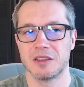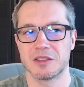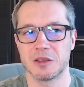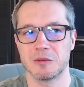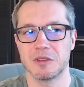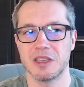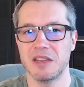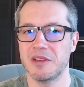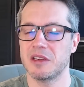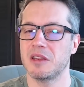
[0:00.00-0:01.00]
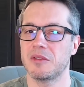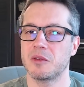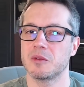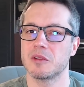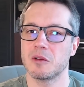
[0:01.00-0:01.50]
So even
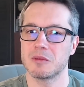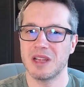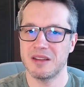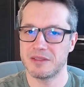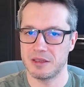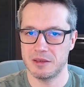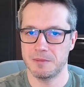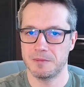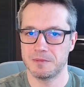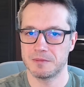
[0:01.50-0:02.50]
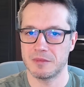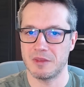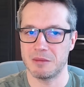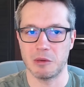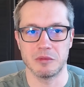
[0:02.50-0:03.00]
if you know nothing
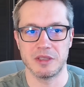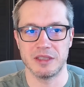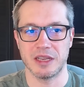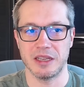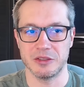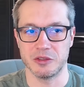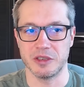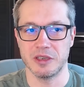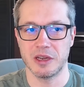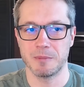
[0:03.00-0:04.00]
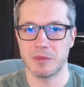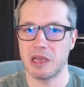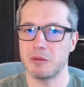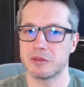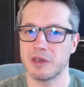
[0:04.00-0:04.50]
about data engineering,
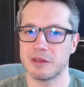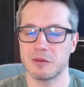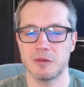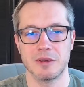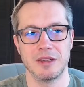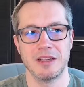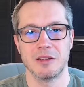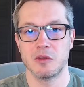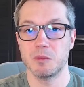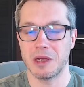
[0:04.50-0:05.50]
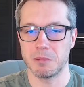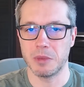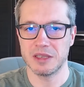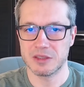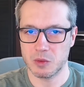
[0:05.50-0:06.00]
I will try to do my
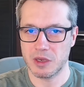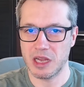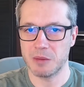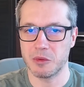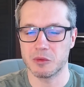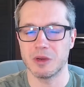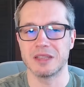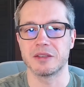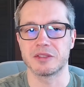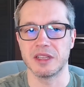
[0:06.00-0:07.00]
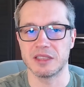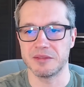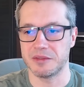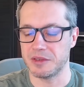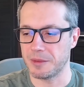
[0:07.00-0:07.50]
best to help you to understand
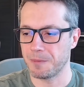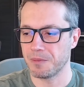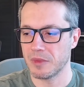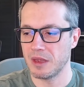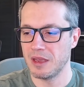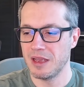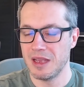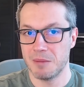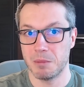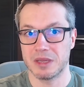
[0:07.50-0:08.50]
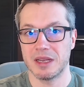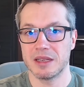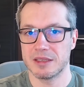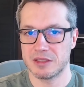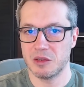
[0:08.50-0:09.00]
everything. But
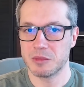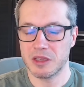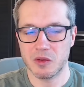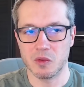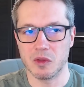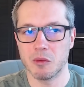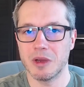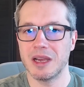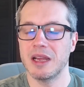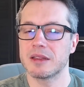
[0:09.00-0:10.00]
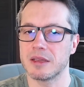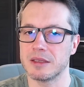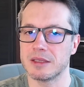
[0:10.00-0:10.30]
I assume that you know at